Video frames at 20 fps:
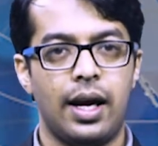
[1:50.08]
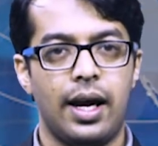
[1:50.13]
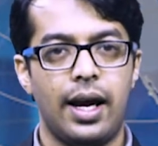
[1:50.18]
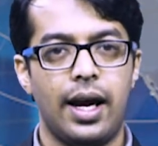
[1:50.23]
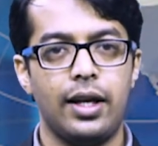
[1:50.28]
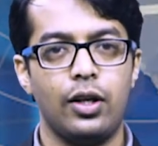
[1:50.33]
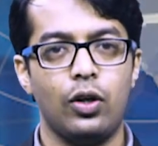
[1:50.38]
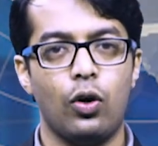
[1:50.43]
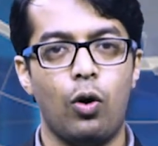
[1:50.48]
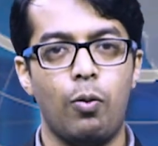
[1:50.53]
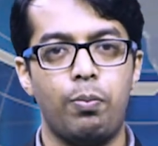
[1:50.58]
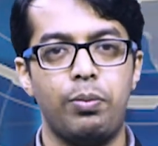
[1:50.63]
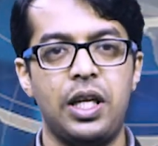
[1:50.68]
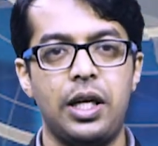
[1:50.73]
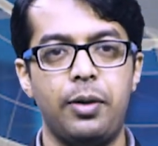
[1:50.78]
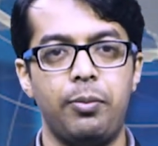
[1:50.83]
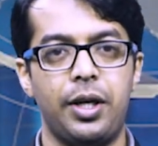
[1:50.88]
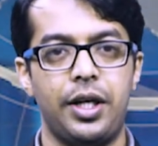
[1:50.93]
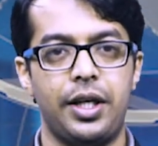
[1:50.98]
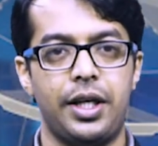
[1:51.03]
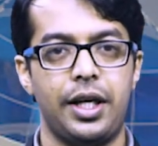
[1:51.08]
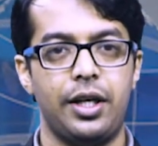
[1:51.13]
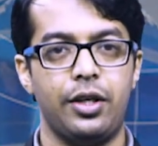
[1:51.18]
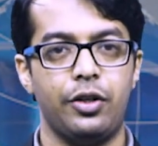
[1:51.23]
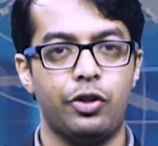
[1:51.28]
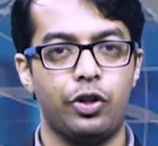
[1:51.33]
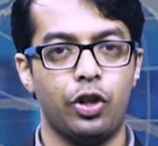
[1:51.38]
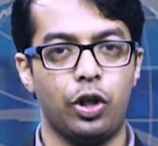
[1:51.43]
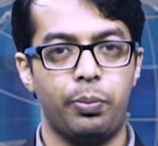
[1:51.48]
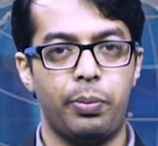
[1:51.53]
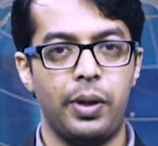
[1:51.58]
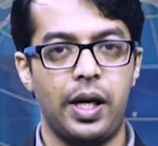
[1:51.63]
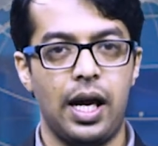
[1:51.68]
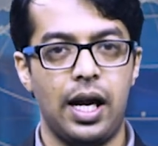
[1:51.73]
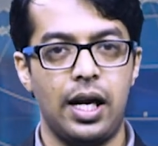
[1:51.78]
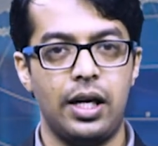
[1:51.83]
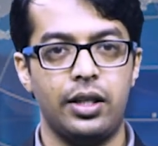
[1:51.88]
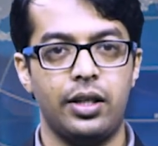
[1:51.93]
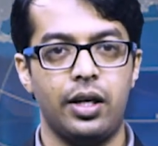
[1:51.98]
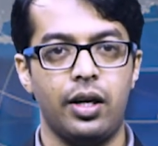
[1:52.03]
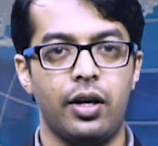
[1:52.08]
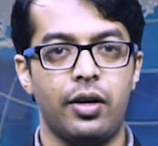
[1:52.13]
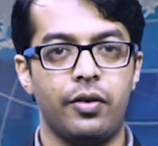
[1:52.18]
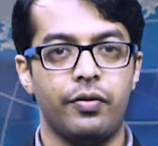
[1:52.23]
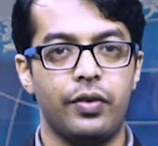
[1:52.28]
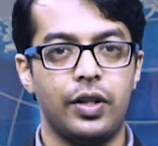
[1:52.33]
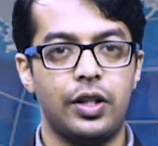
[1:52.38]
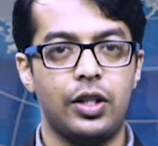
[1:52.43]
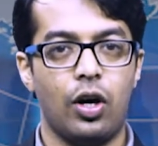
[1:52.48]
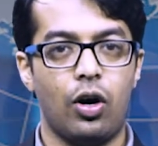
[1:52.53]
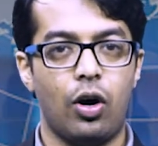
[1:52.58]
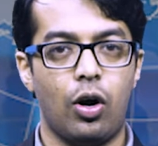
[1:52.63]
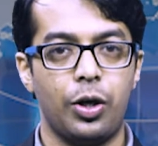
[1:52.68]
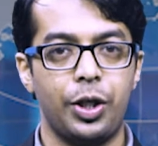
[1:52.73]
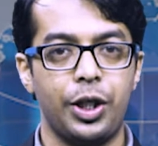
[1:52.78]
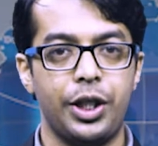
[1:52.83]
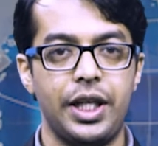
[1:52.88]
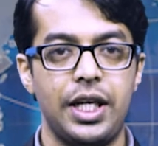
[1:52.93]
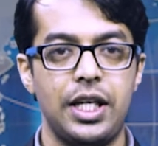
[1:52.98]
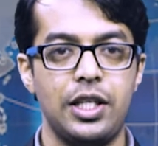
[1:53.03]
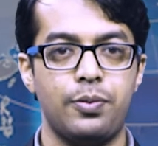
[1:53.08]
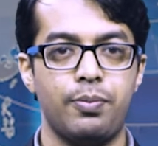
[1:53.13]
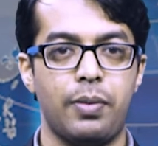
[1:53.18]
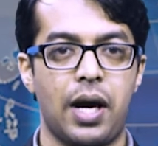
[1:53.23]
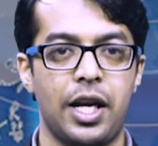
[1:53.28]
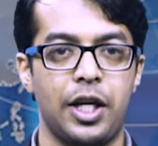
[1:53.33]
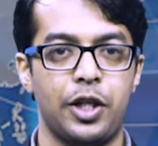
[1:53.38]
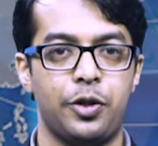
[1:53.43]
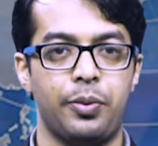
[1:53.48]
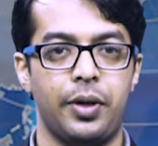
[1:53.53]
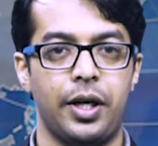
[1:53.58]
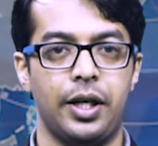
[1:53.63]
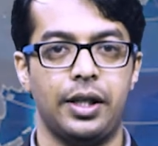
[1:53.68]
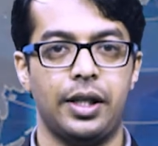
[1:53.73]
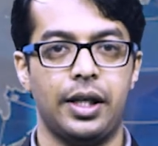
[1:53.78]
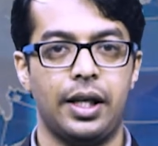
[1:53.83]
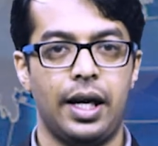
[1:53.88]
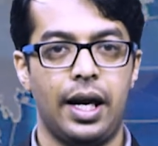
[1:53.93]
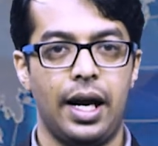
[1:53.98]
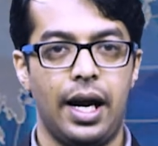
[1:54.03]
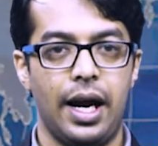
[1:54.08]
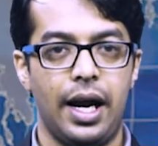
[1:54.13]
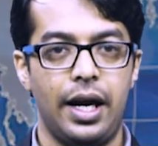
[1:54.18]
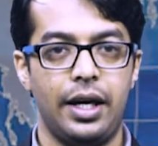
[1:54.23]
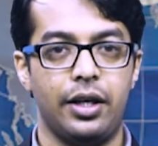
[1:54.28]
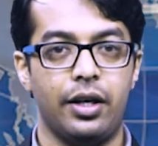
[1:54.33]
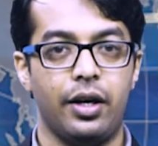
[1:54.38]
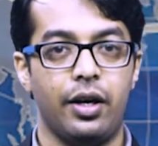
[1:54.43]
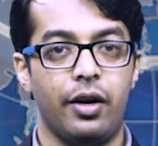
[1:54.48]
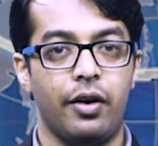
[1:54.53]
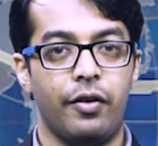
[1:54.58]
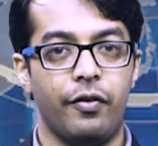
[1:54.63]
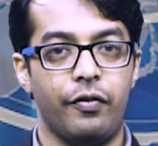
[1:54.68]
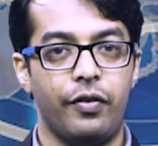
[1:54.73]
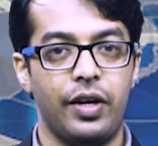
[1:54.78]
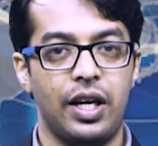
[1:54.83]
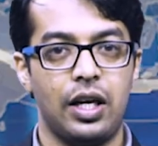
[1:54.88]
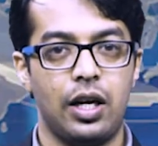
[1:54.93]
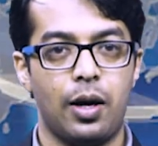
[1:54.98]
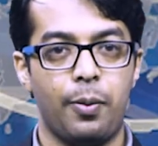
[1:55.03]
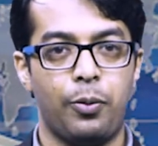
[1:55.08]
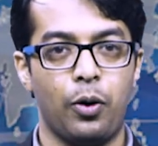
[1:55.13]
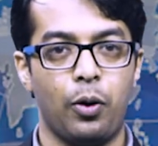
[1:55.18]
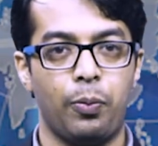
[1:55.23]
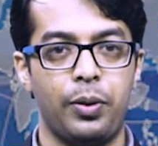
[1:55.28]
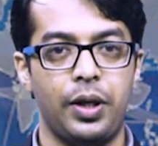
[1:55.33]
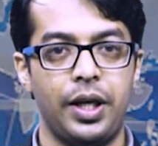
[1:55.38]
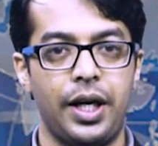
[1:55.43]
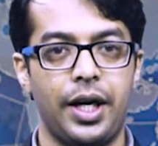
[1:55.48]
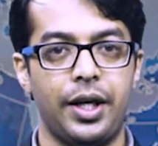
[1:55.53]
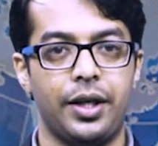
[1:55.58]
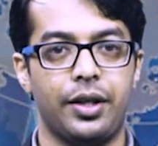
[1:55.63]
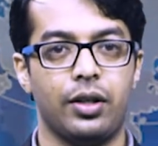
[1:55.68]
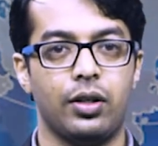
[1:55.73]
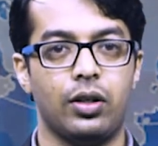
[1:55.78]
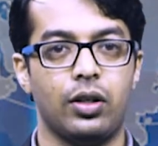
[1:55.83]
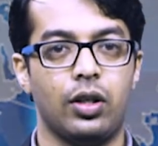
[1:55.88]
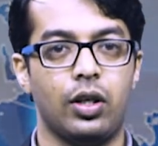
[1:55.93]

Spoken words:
An opening meeting should be held with the auditee's management and, where appropriate,